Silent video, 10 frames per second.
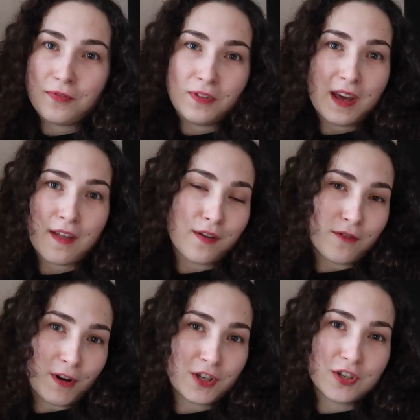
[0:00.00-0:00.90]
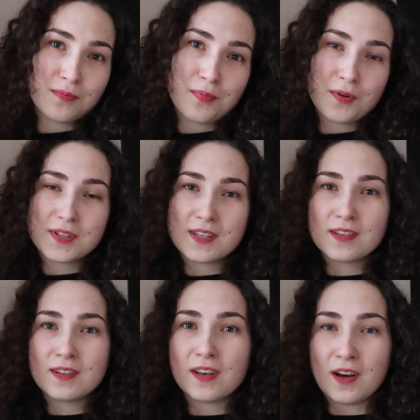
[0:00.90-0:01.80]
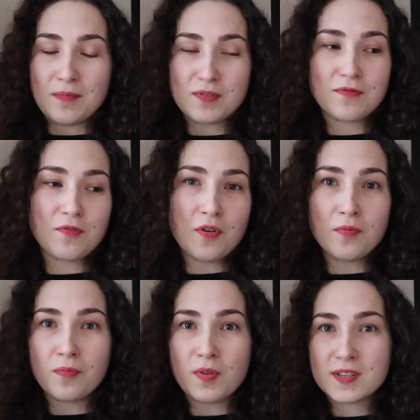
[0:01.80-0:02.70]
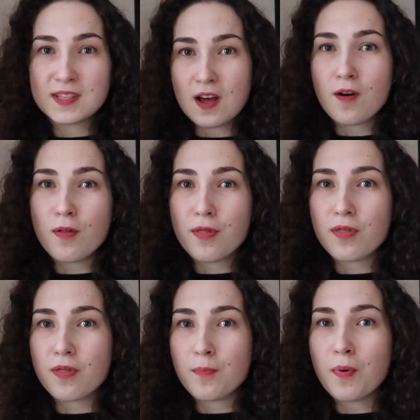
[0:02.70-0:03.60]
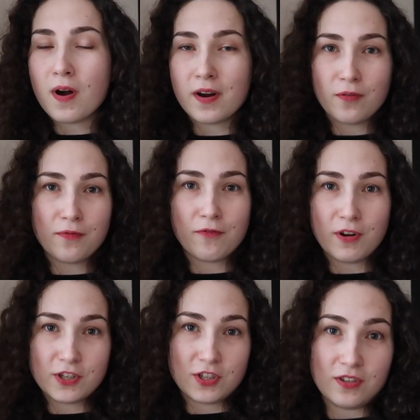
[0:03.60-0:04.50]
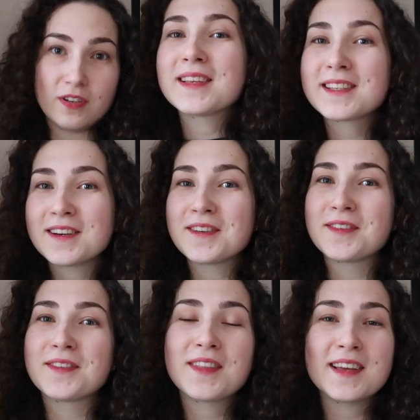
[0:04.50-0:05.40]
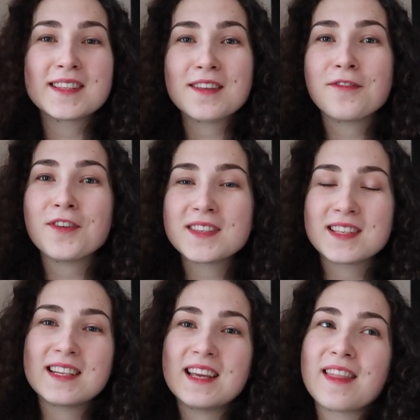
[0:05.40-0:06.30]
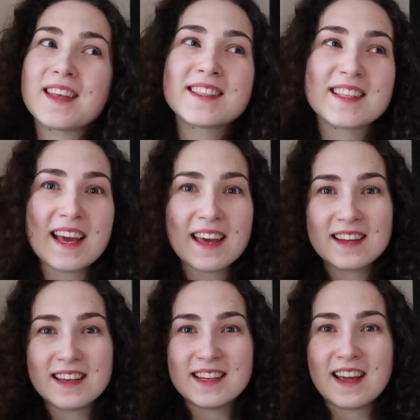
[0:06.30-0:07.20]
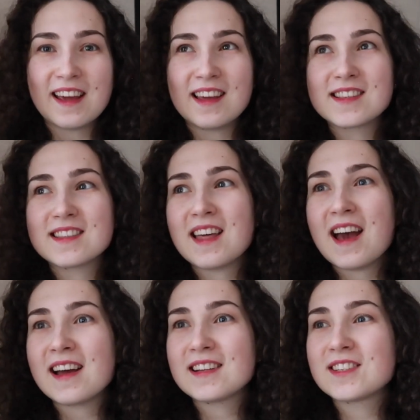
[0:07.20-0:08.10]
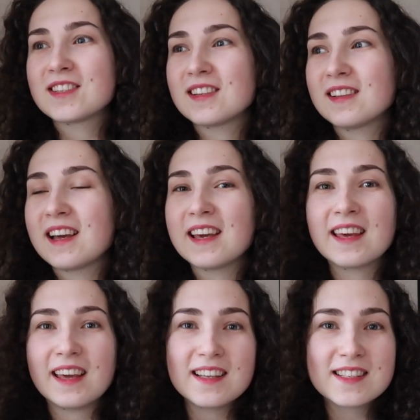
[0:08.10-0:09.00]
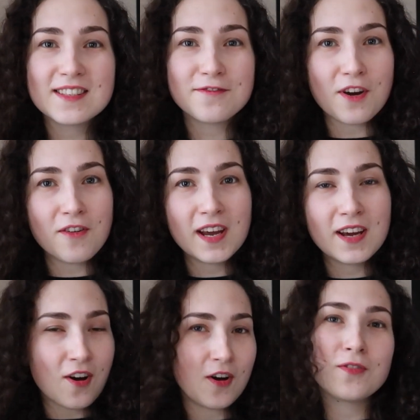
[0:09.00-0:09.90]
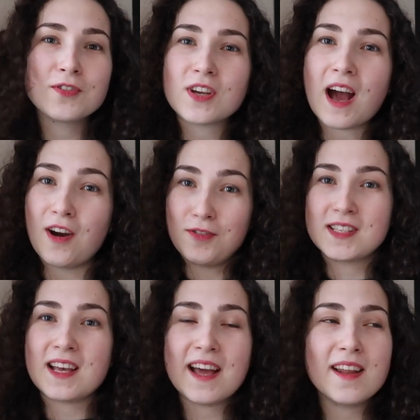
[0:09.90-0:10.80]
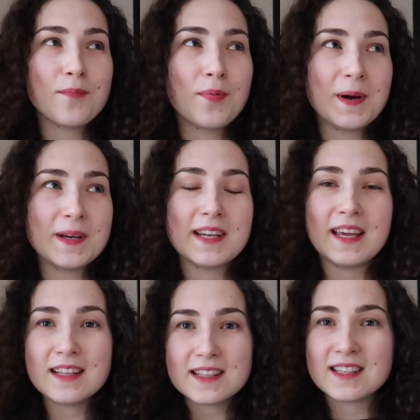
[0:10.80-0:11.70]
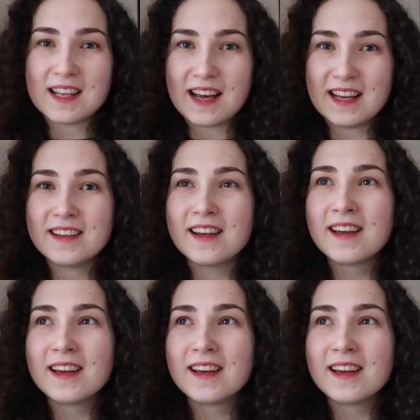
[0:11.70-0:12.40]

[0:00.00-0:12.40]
yeah, the Russian person comes from the south part of Russia. So that's the first idea. The second idea is that, it's very cold outside, but inside,